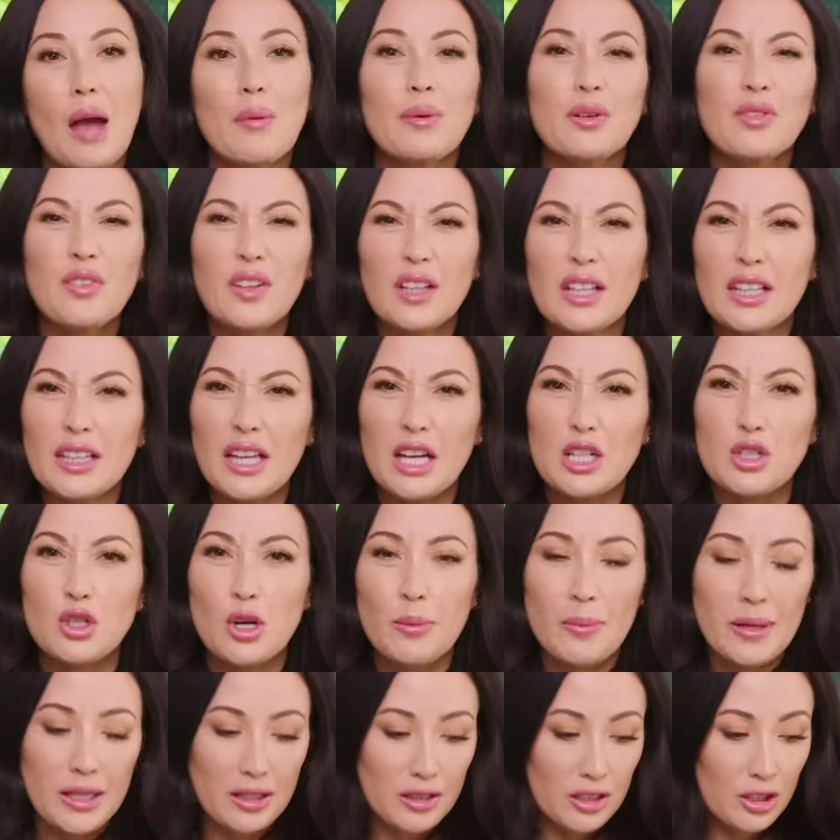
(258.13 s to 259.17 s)
I would feel it like
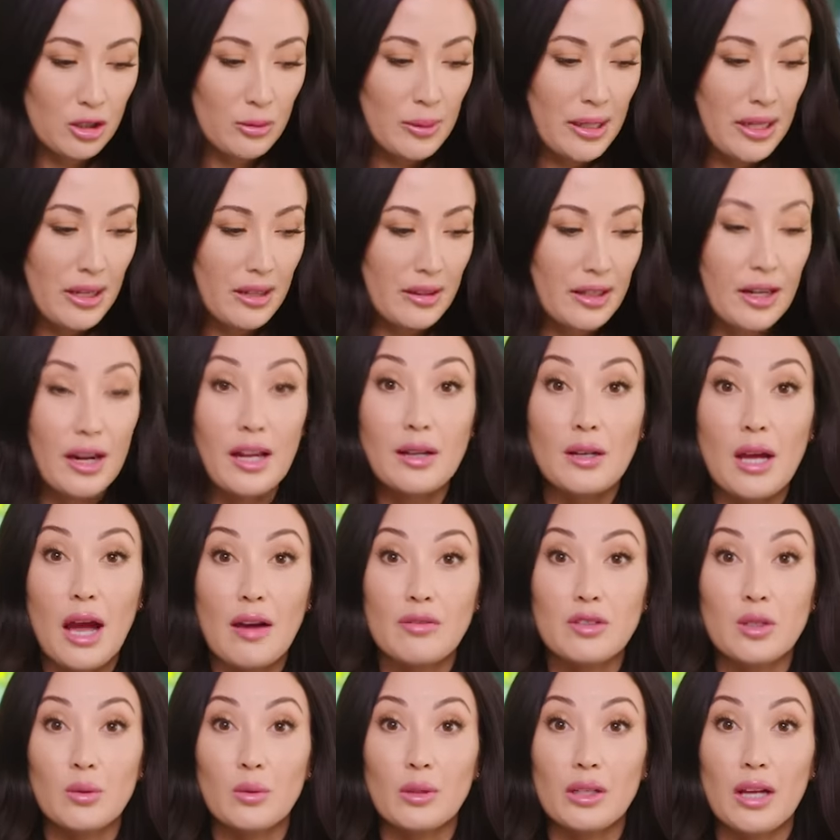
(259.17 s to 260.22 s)
dripping a little bit and then I'd
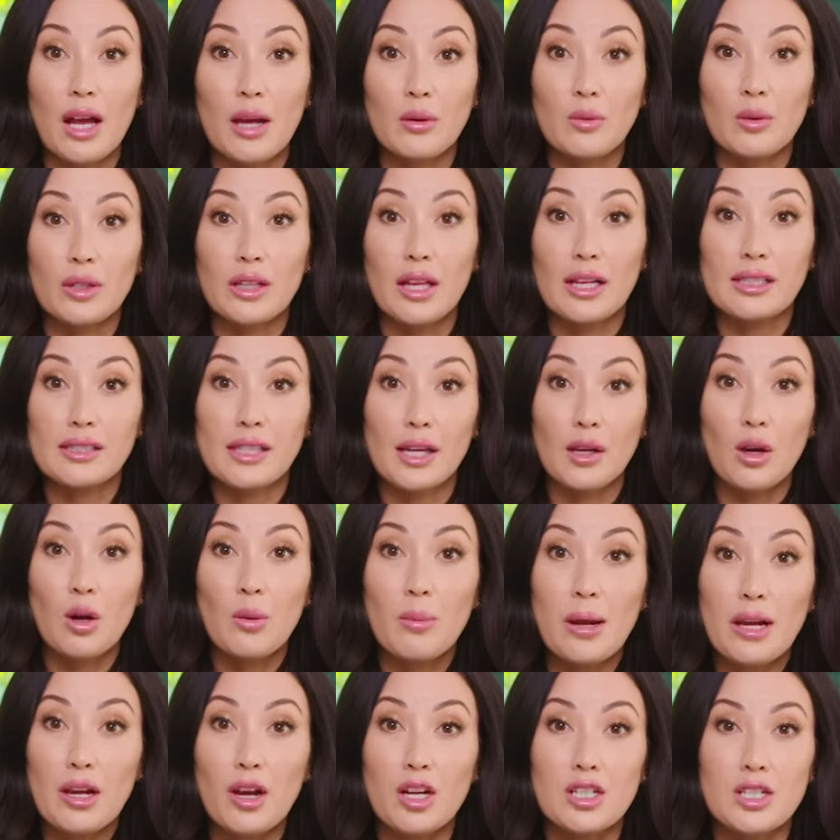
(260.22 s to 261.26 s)
have to, re I'd realize like,
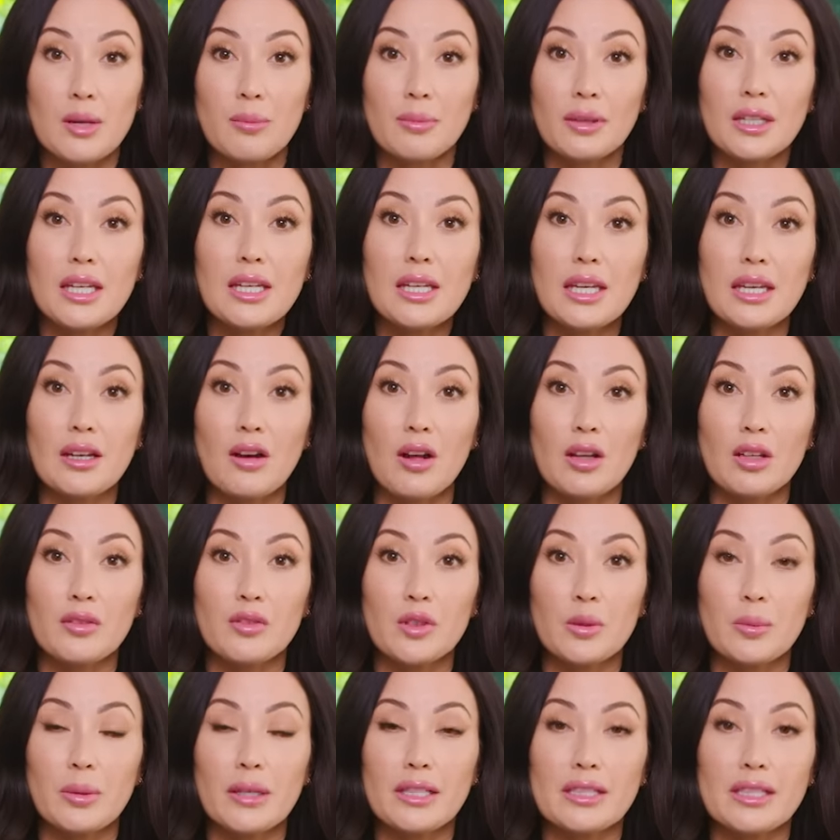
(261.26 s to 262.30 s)
oh my gosh, I'm leaking all
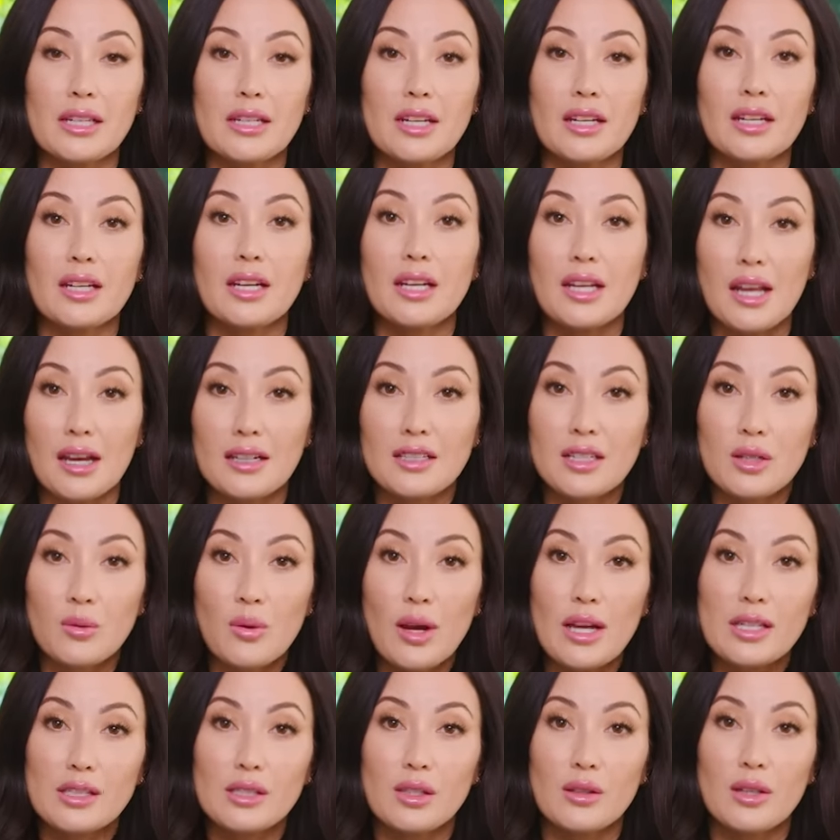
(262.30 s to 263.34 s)
over the place. I didn't connect it
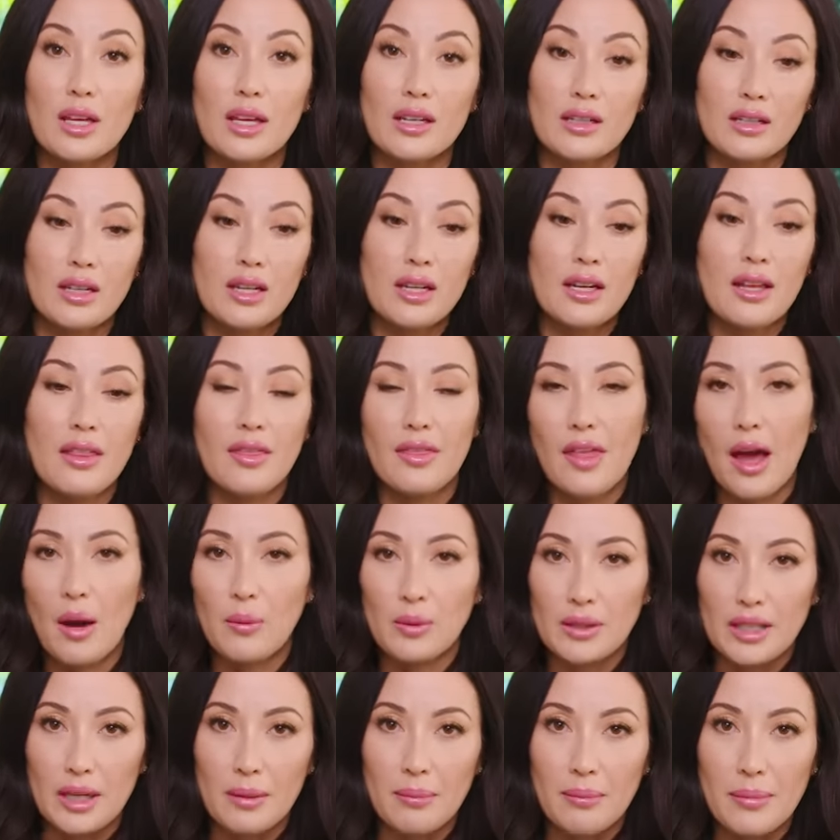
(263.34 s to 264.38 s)
right. So then
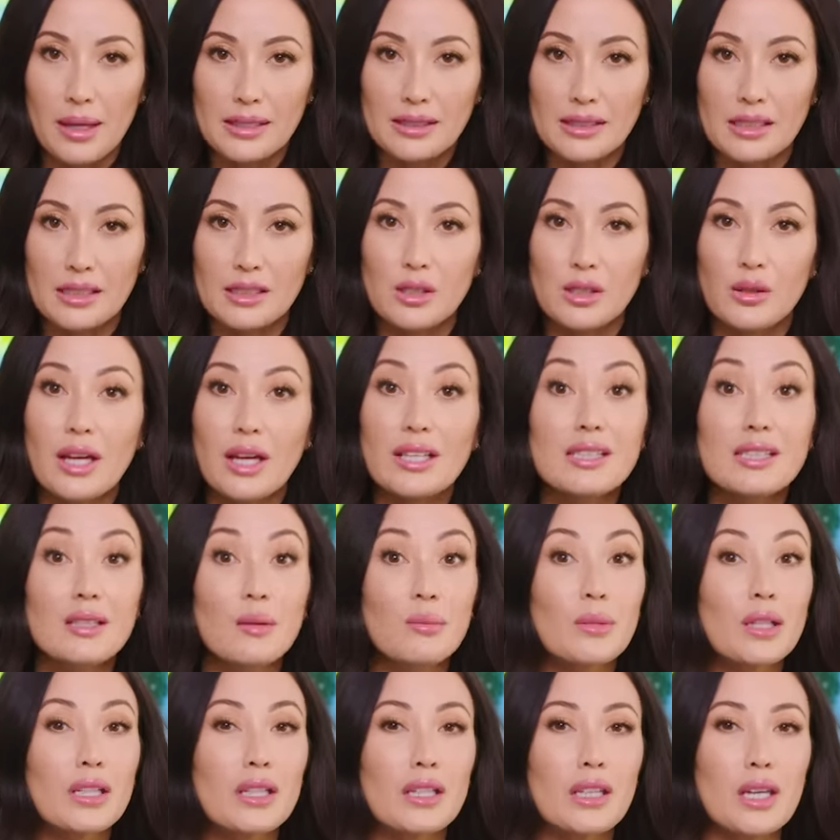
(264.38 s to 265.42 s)
that would get messy. So that's
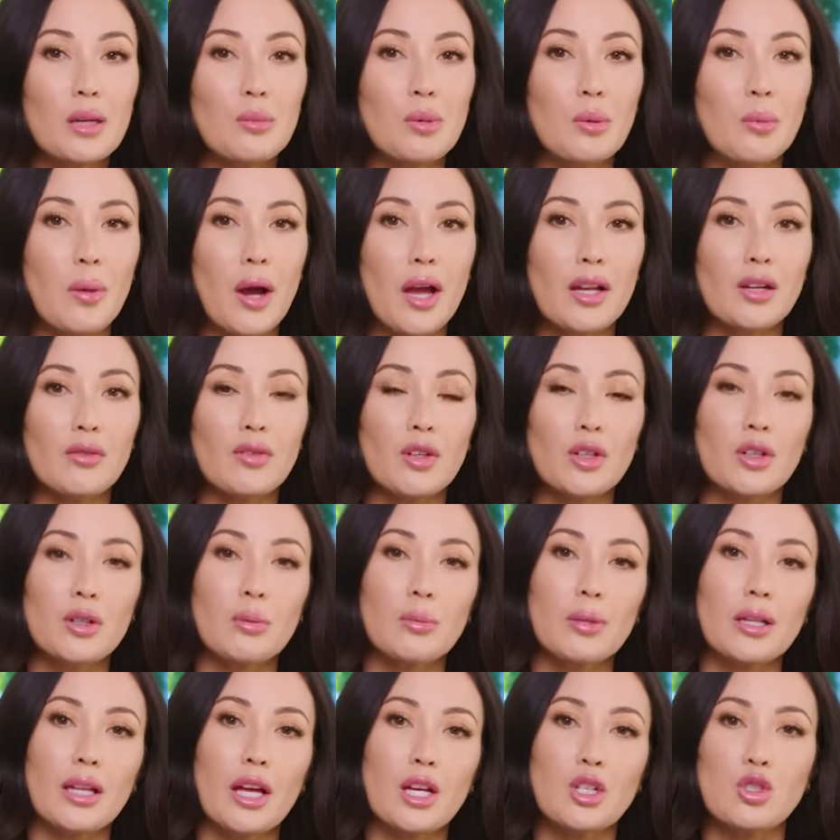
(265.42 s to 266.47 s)
something to keep in mind if you're gonna
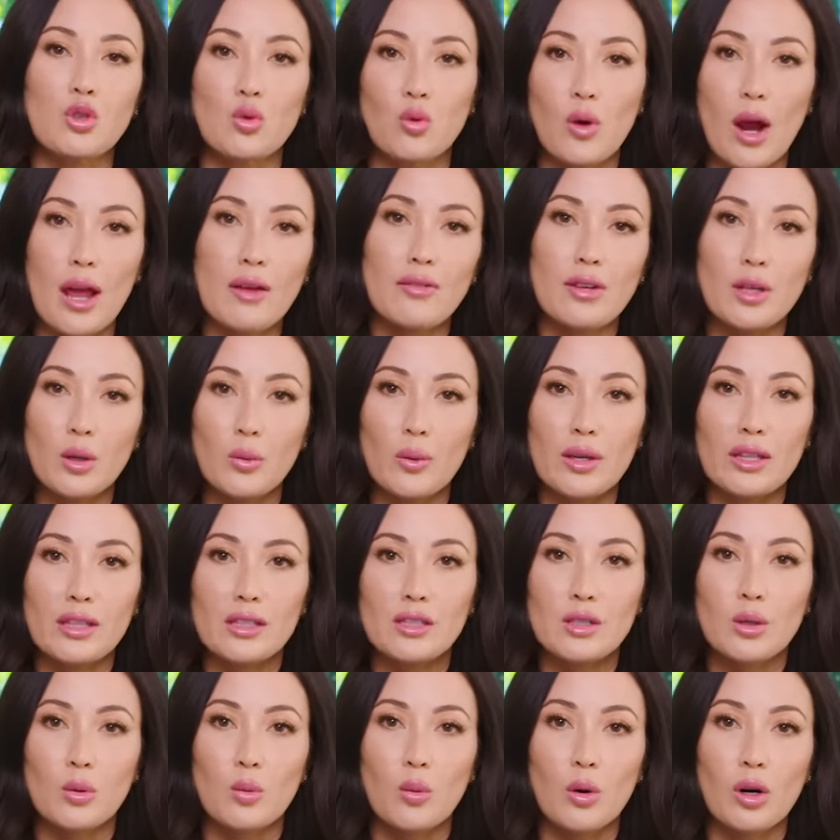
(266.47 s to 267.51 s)
be like driving with
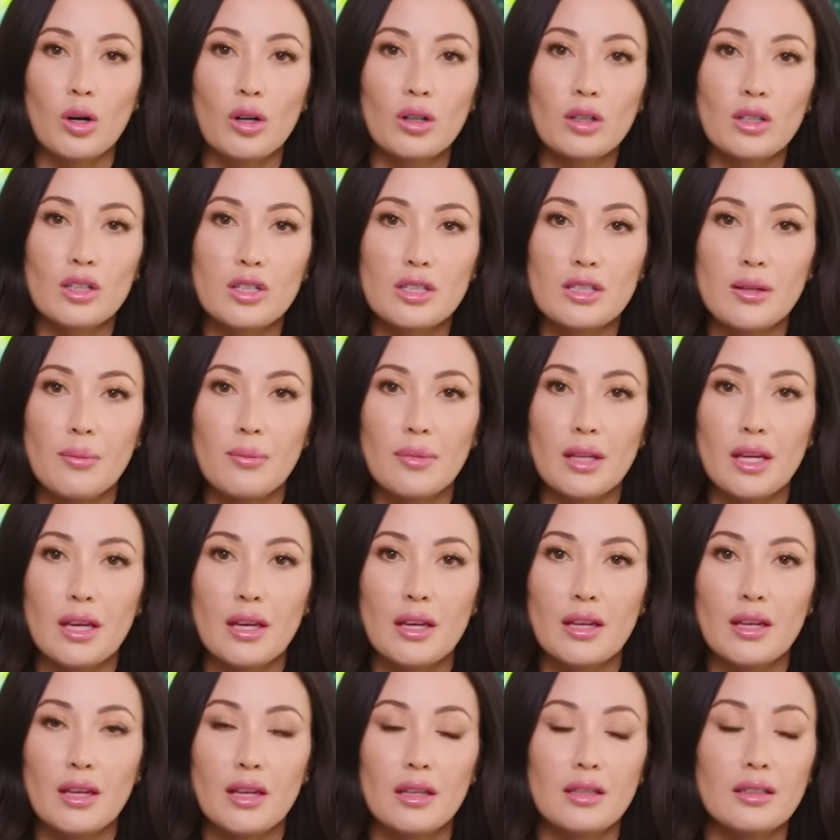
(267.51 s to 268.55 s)
it to work or something